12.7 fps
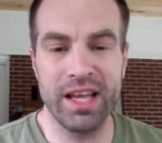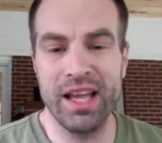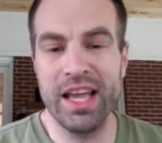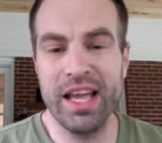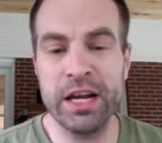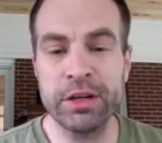
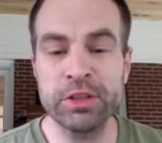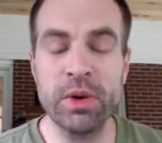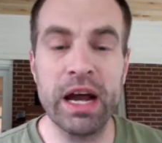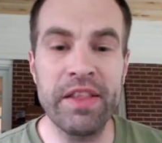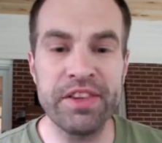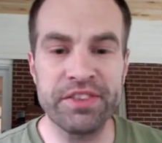Here's
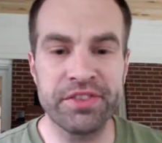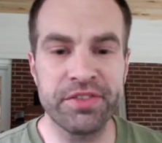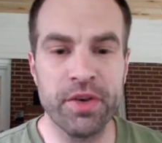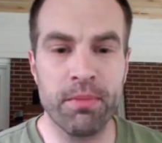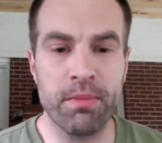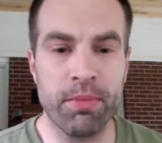why this is
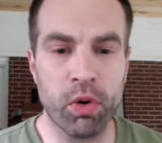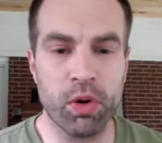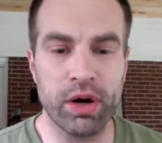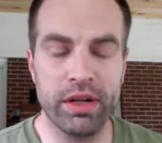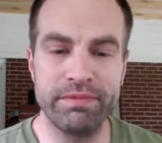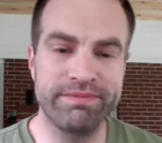so
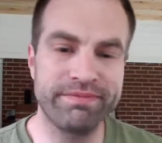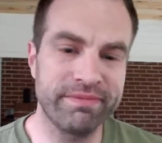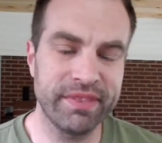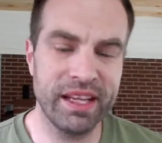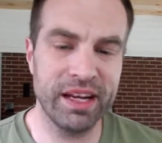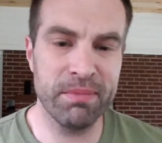important.
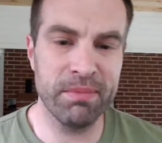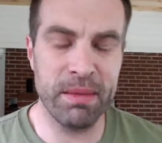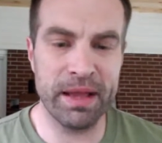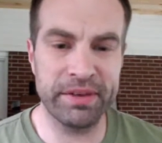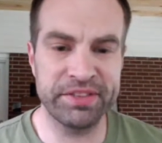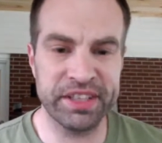
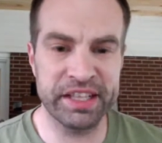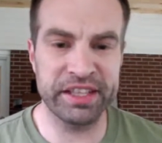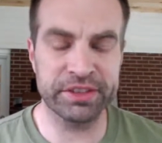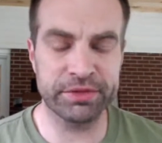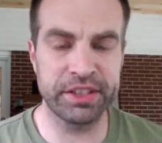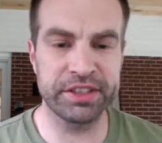Maybe I've said
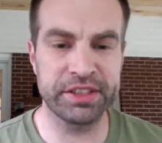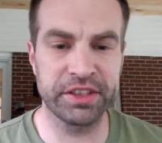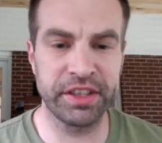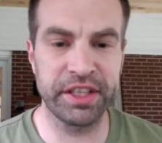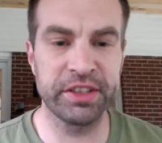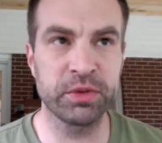this
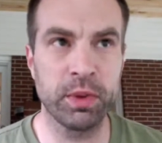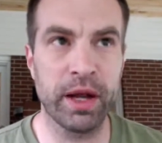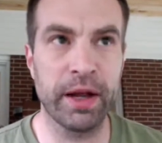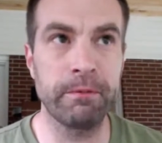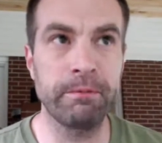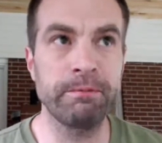recently as
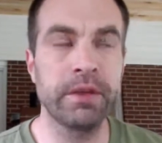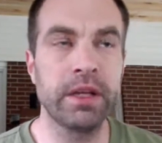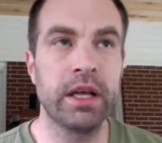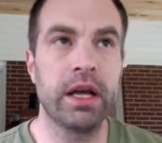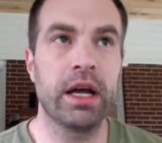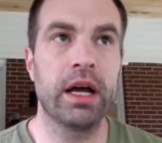well.
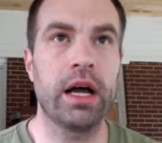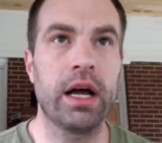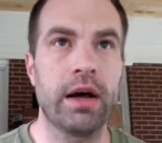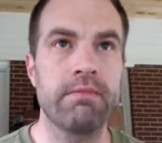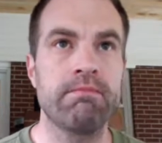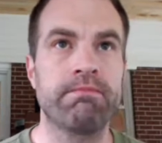
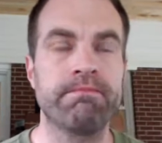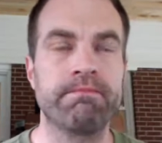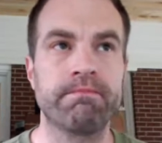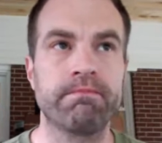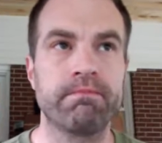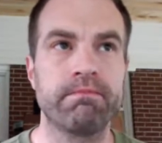
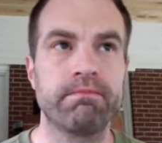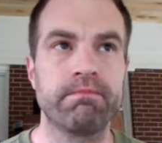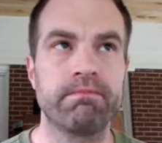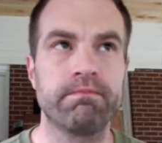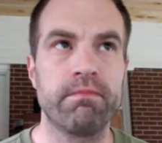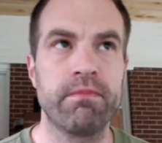
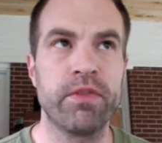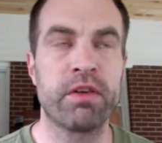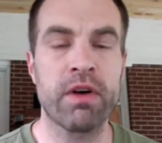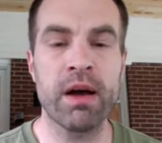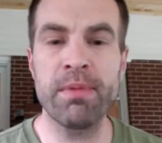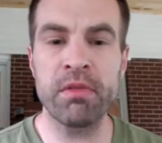The
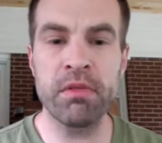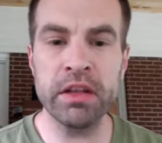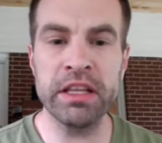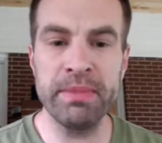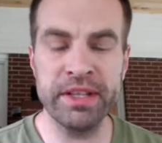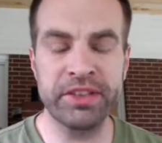rubber
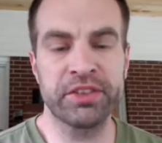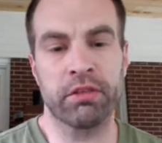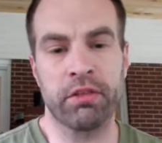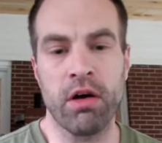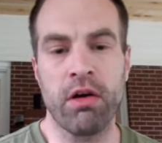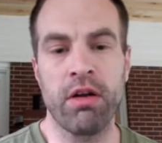really meets the
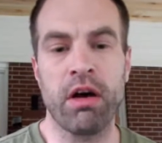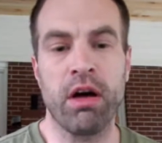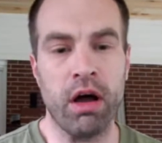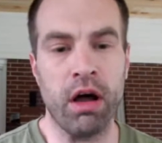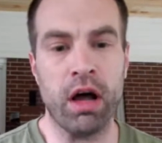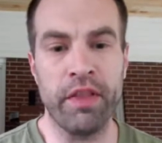road
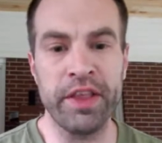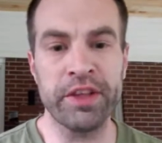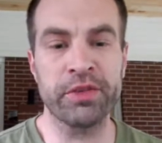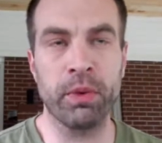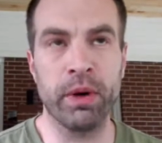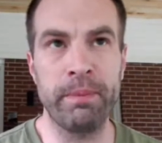on
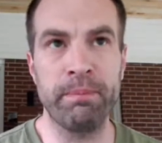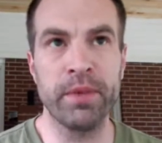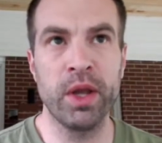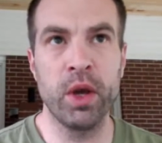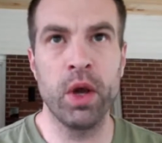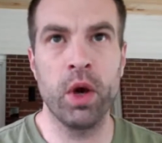this one.
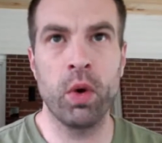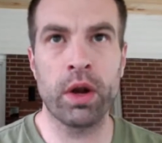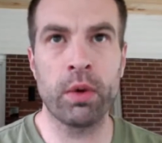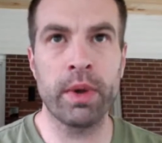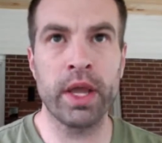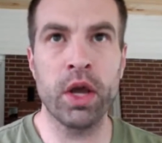
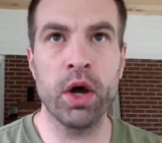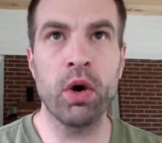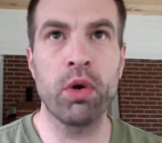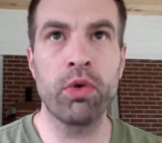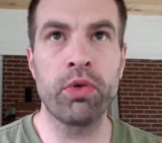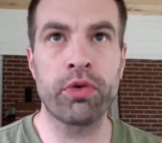When we
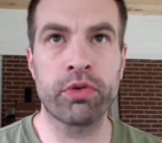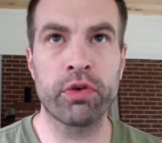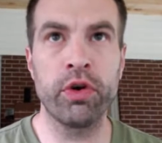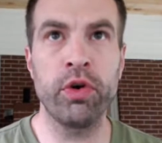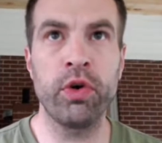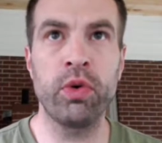go
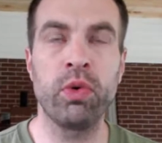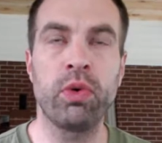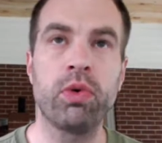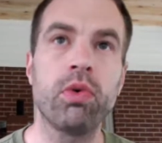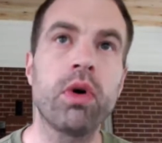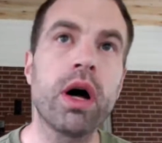through
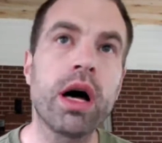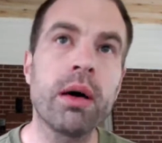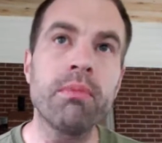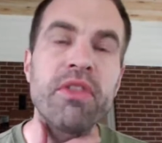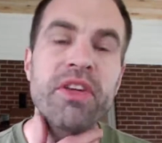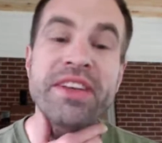
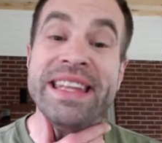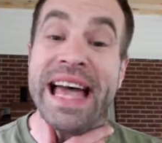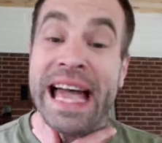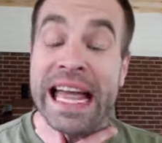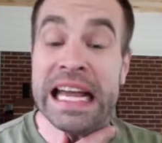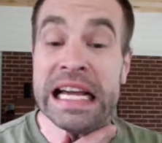the
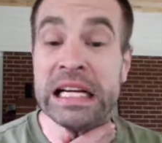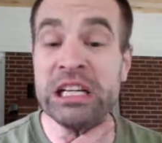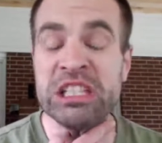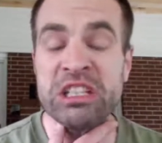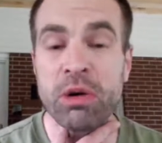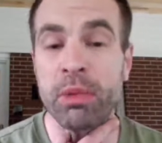day,
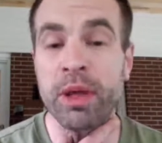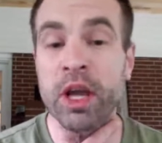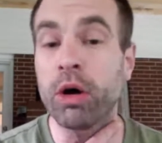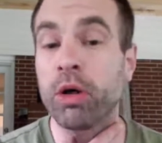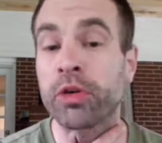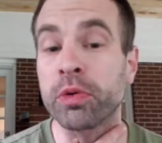when we
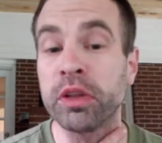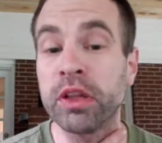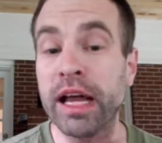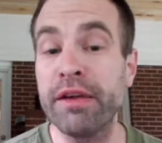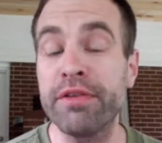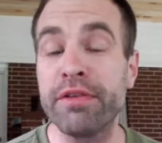go through
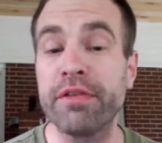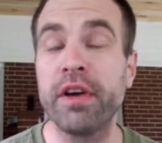life,